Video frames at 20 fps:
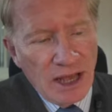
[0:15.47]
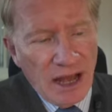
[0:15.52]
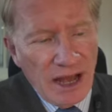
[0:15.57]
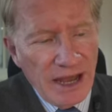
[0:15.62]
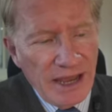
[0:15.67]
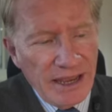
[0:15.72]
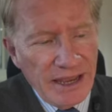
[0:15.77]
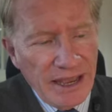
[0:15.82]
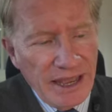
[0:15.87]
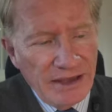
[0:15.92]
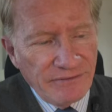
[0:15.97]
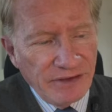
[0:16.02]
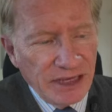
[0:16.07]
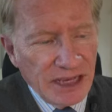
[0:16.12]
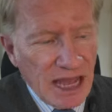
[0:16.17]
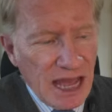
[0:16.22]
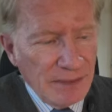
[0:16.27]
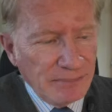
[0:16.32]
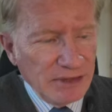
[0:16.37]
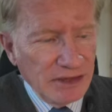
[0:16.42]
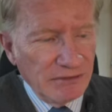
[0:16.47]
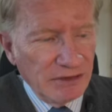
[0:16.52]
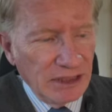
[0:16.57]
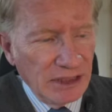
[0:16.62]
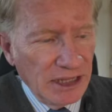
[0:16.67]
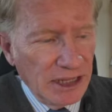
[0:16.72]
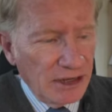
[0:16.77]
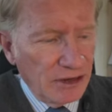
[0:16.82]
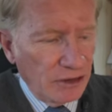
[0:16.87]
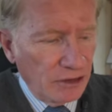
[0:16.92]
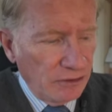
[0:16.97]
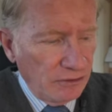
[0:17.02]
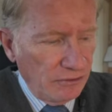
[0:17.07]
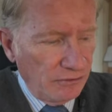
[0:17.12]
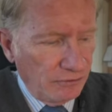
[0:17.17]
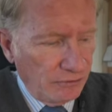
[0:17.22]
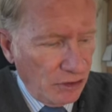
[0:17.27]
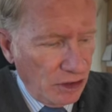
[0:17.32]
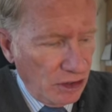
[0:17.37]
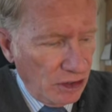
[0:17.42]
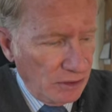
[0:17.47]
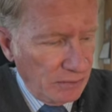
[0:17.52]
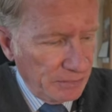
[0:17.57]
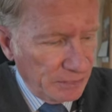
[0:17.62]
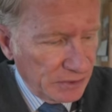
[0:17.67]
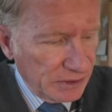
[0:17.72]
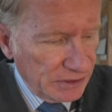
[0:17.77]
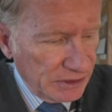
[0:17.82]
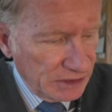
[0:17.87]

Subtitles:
I have a copy of a letter from